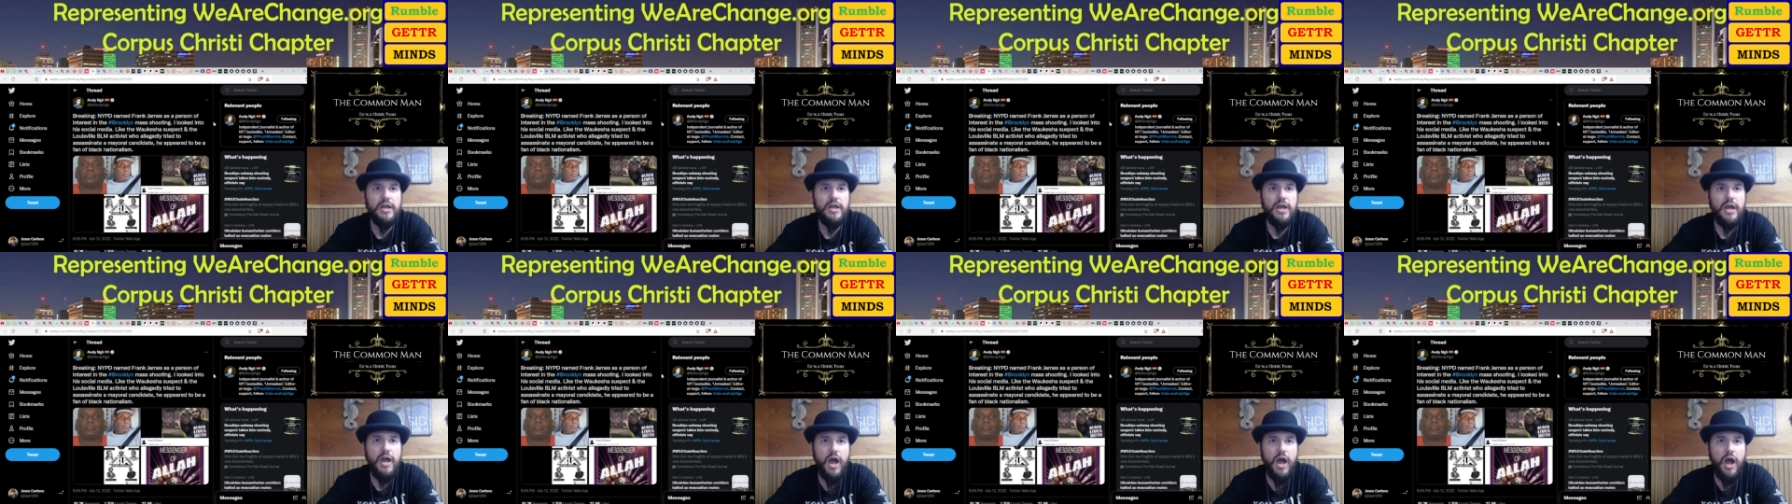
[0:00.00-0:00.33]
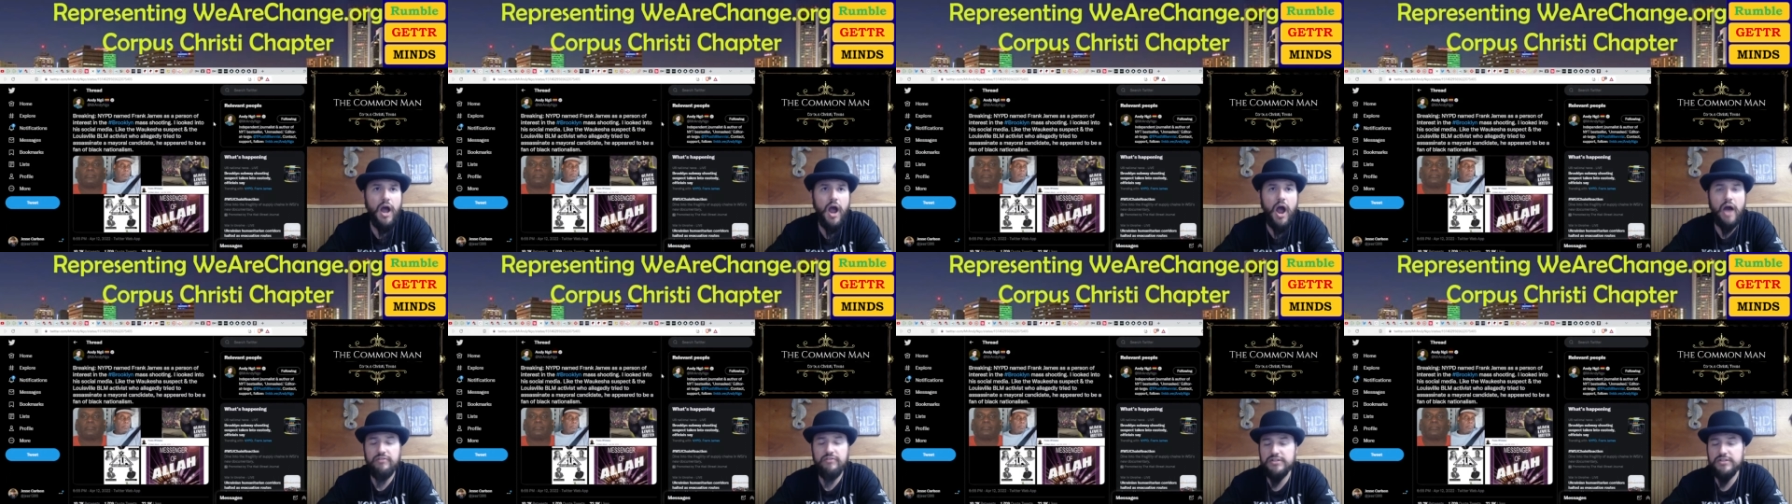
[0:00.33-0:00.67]
uh,
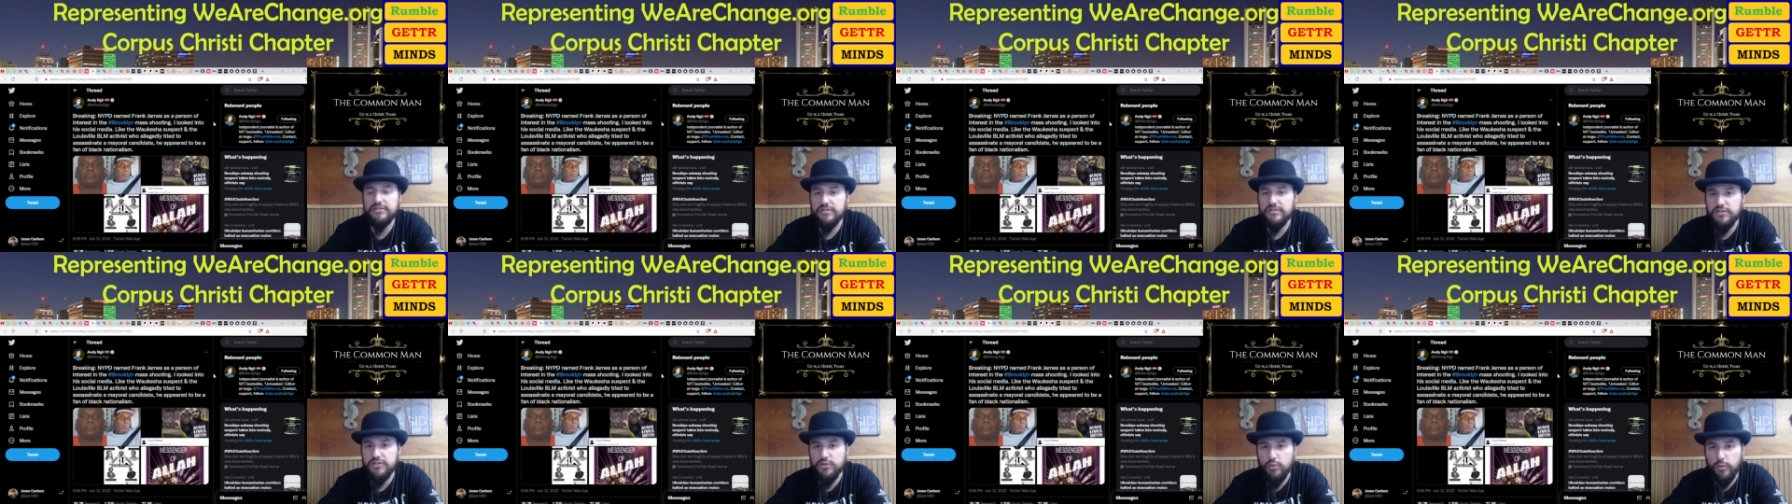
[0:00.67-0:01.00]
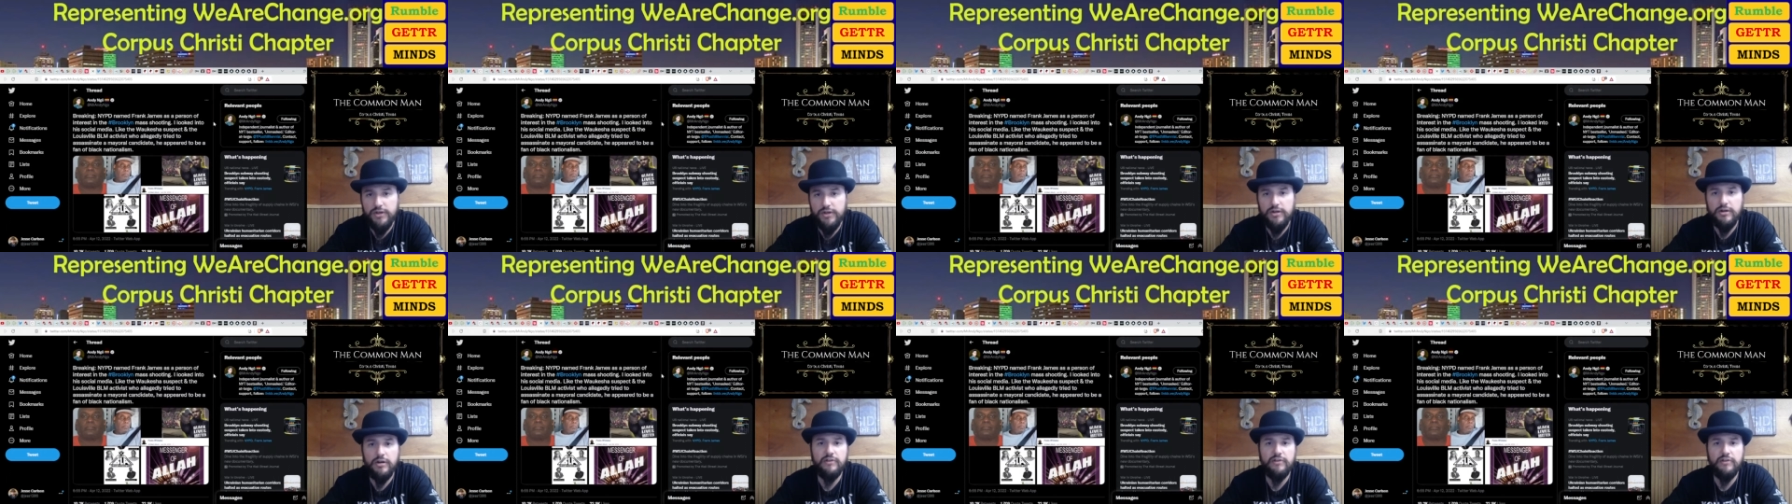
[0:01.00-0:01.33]
obviously
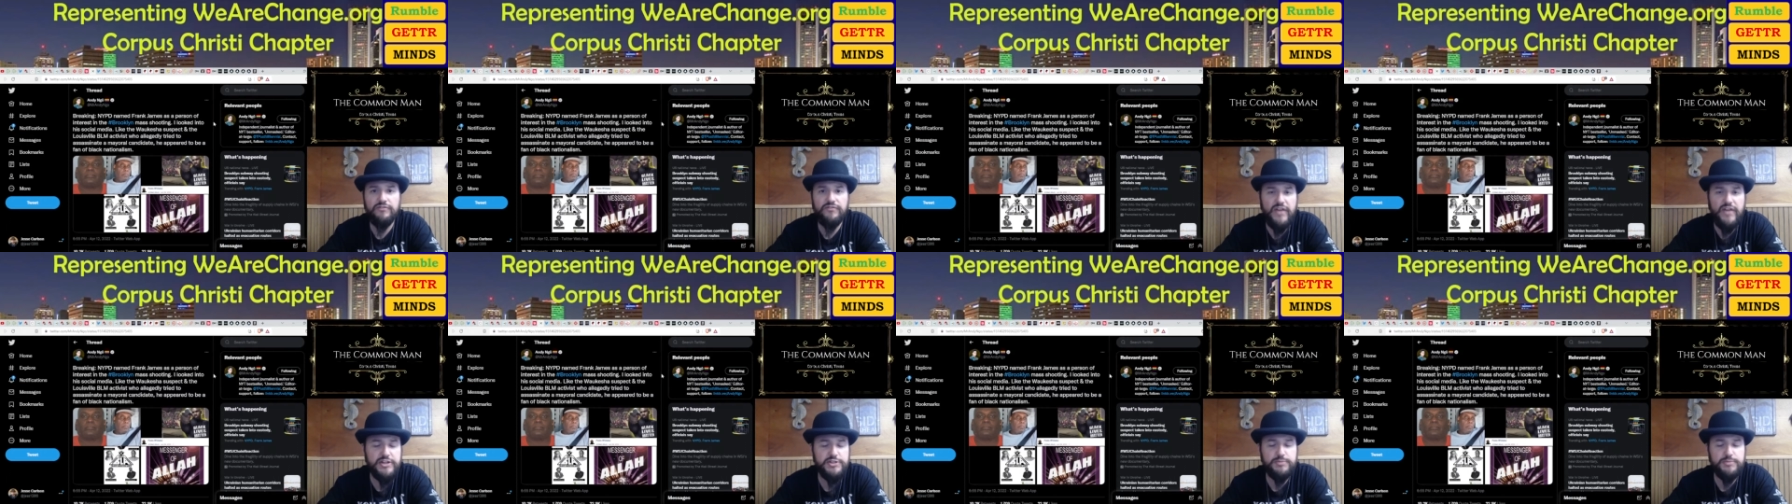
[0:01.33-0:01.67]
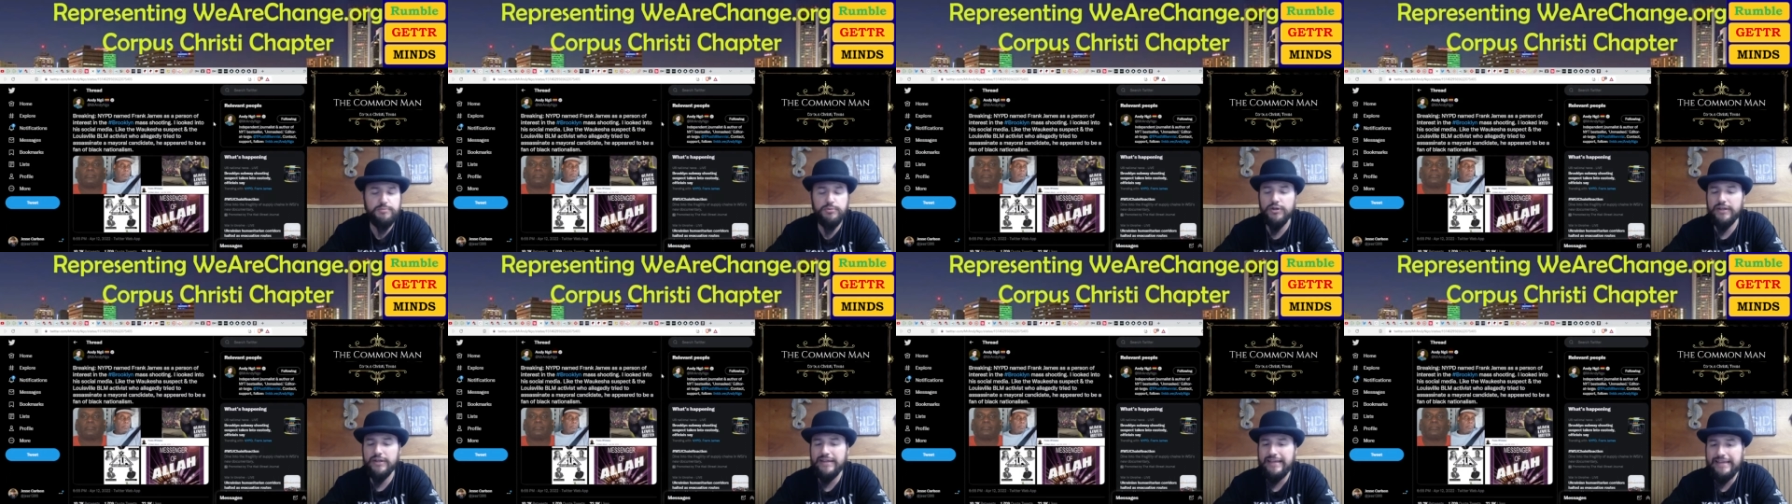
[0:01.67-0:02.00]
Twitter,
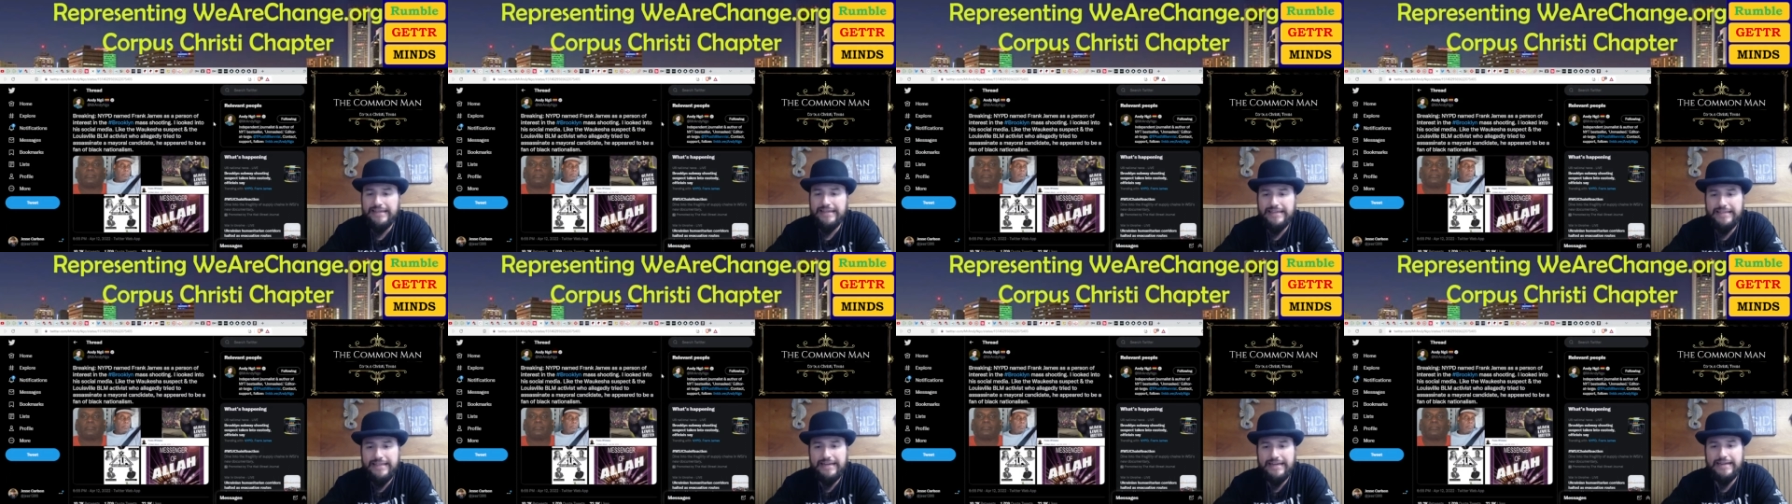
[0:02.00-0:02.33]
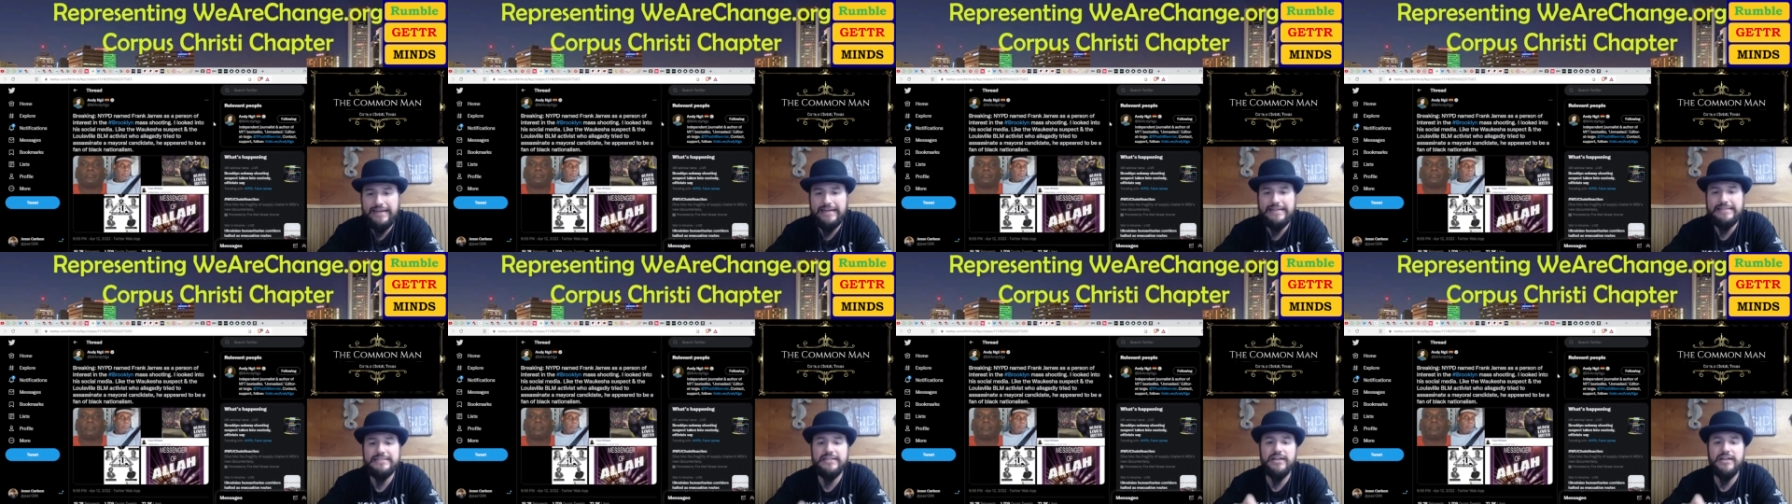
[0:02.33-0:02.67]
Facebook, any of that
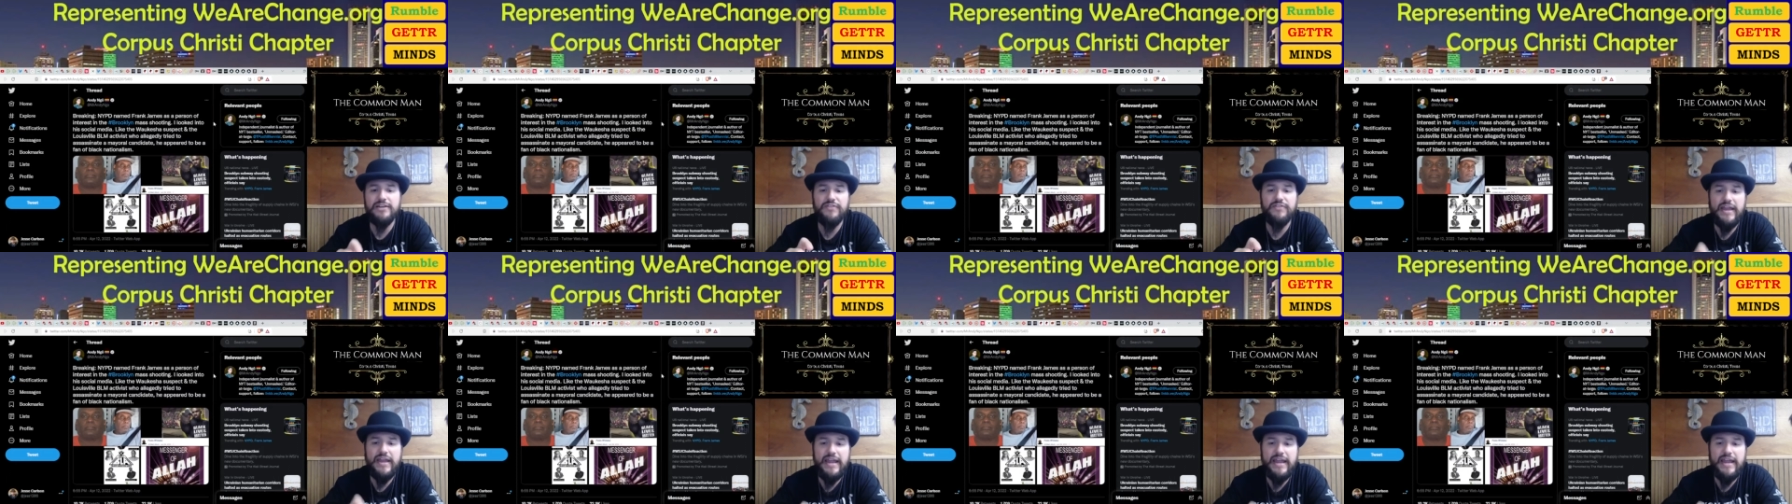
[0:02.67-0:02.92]
kind of stuff.